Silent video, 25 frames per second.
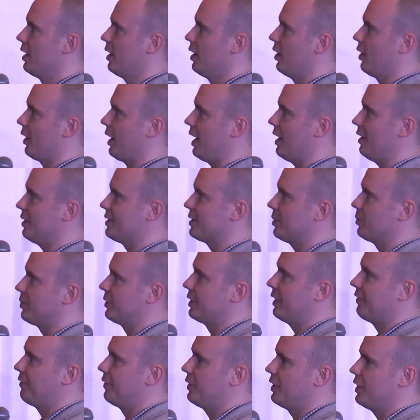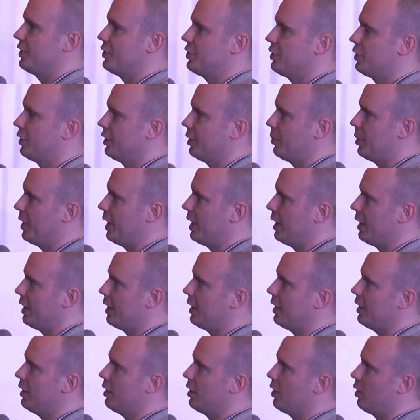Okay, some definition on the
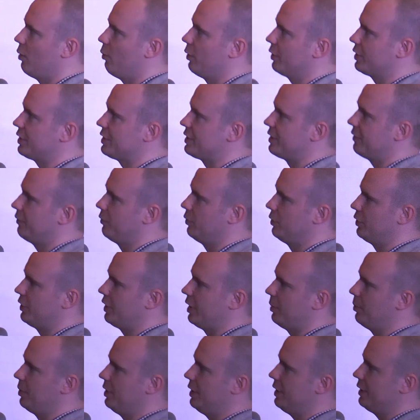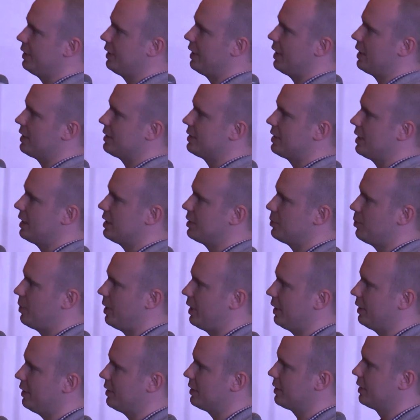beginning. What is a vulnerability
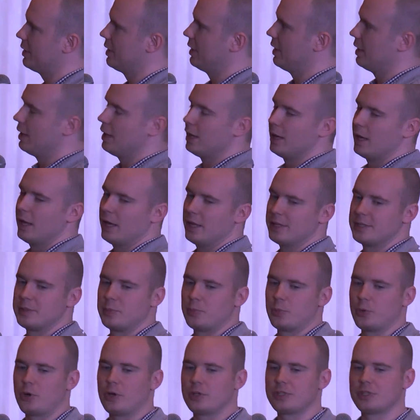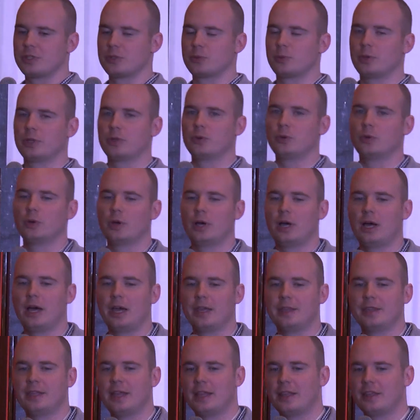assessment? It's a process when you
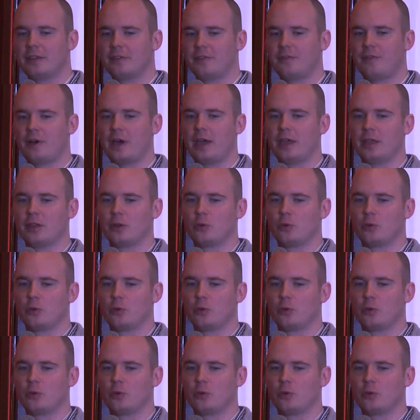identify and